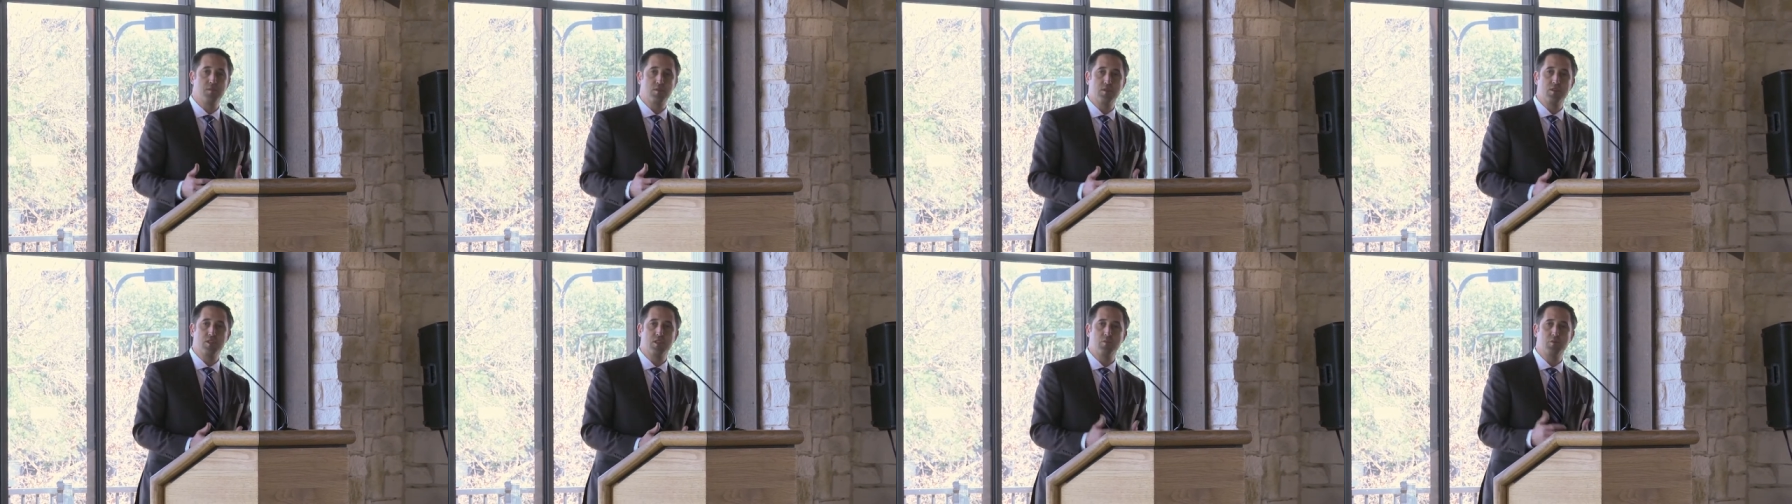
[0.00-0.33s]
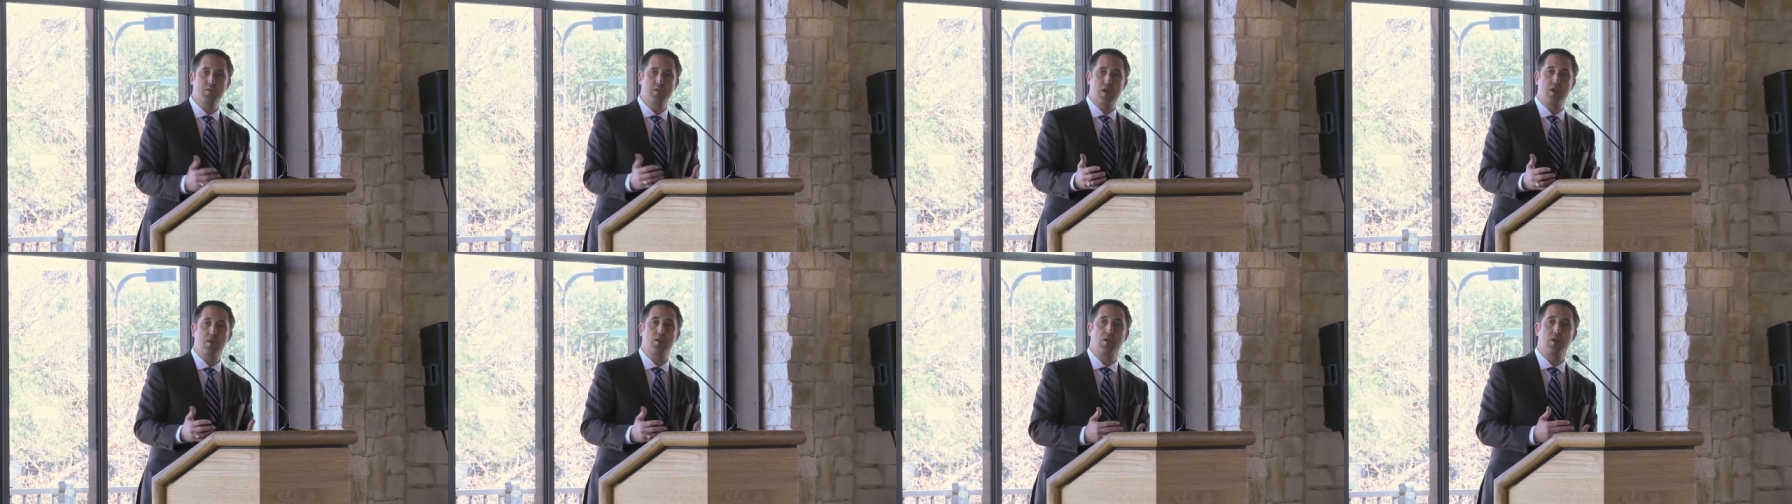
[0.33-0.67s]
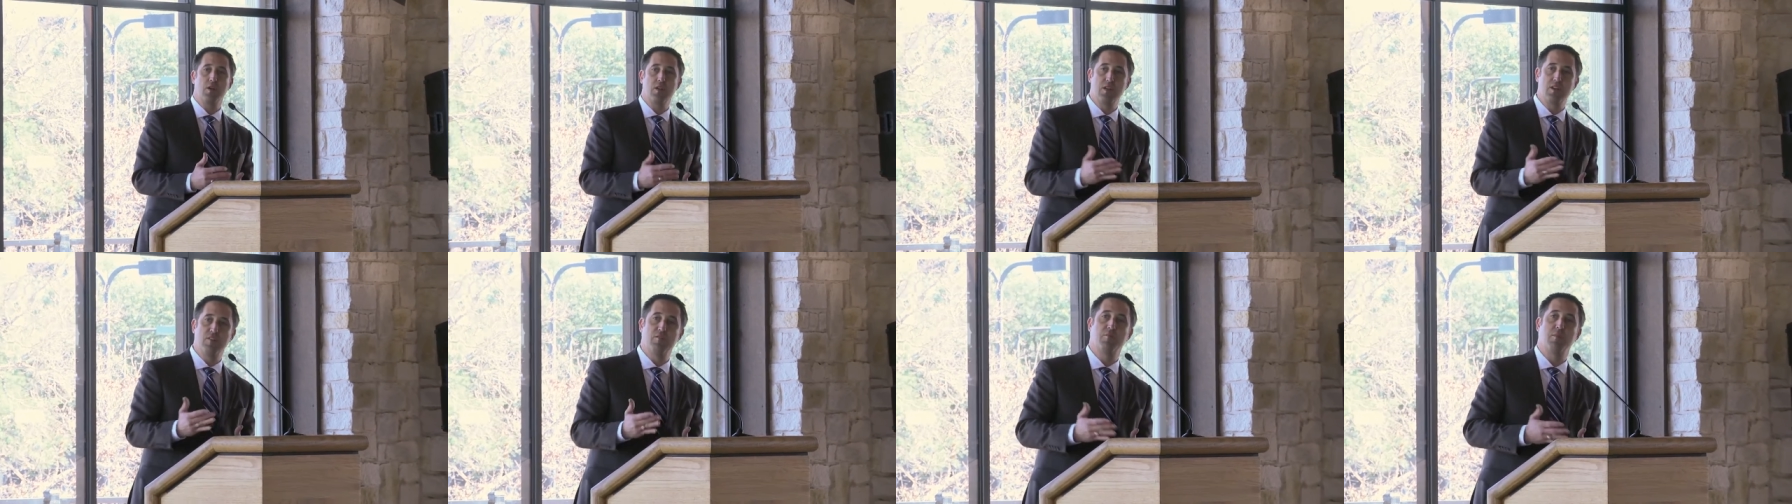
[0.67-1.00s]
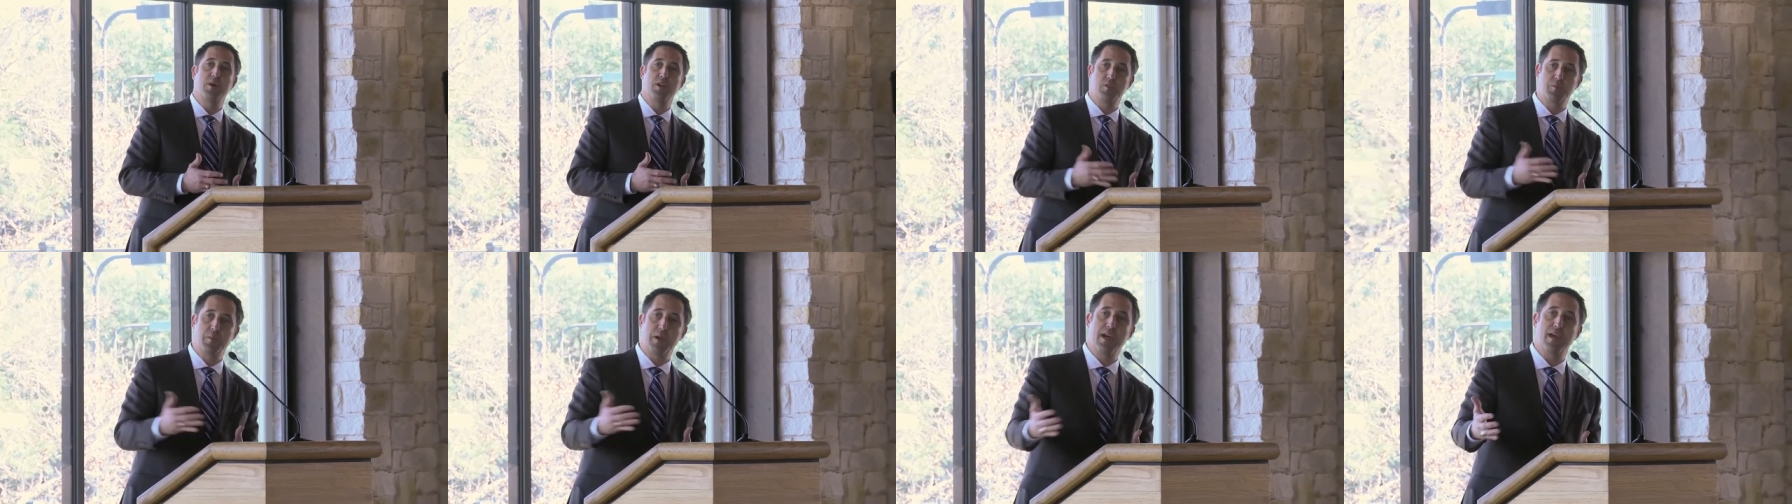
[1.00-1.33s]
she was not going to live
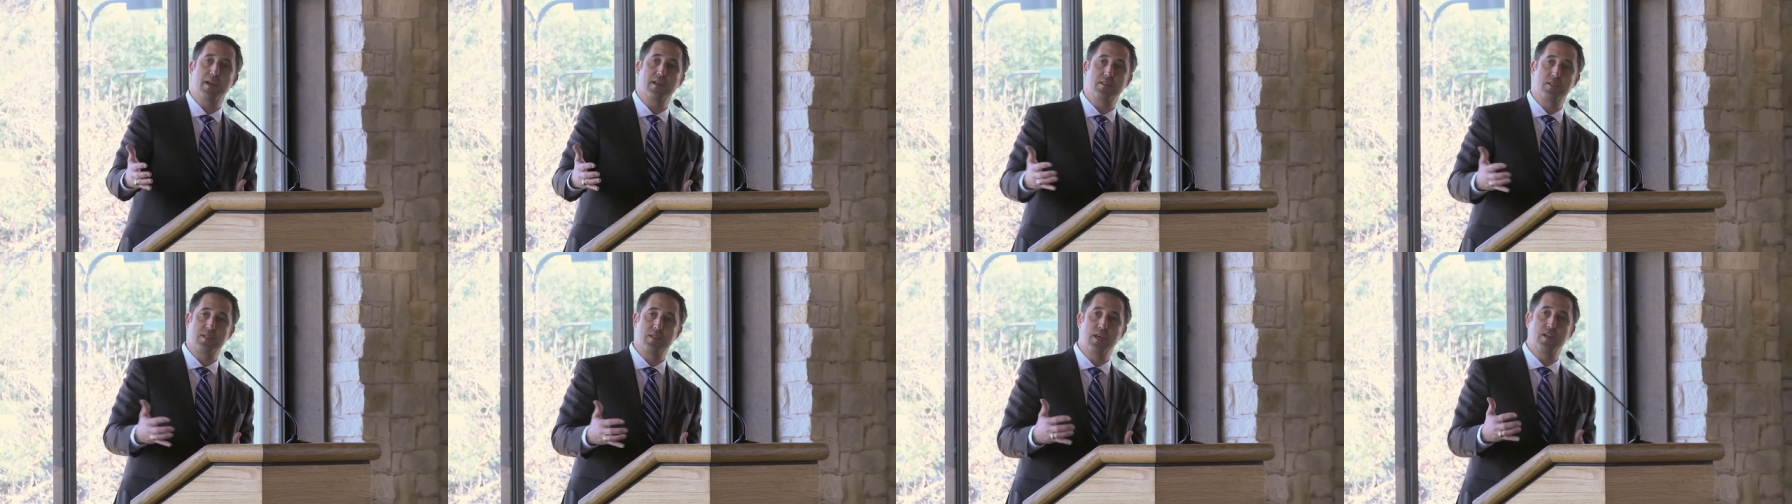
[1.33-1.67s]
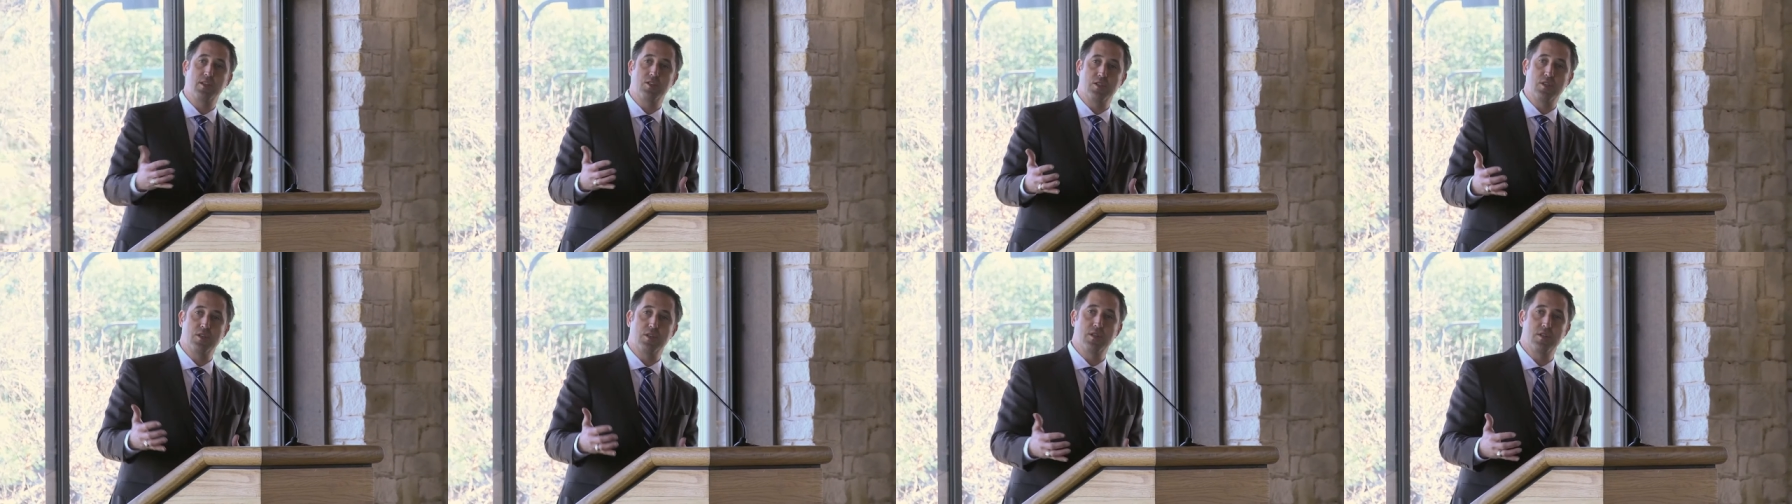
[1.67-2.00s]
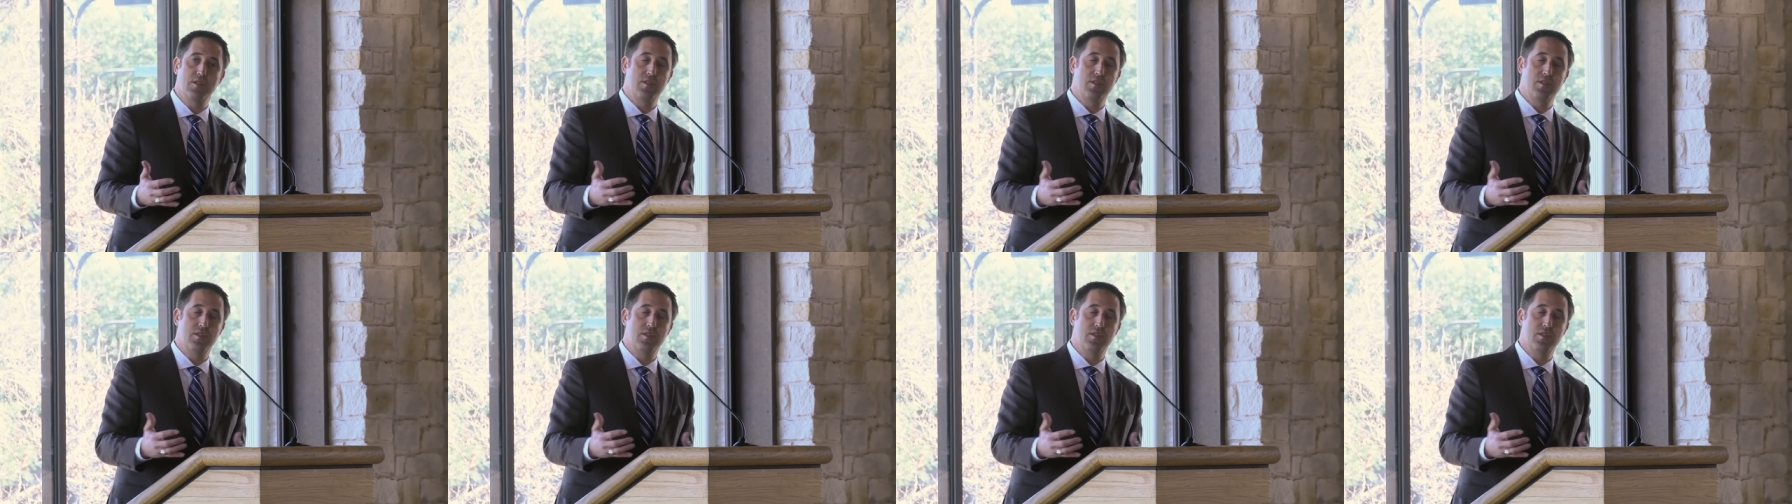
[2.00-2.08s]
much past session,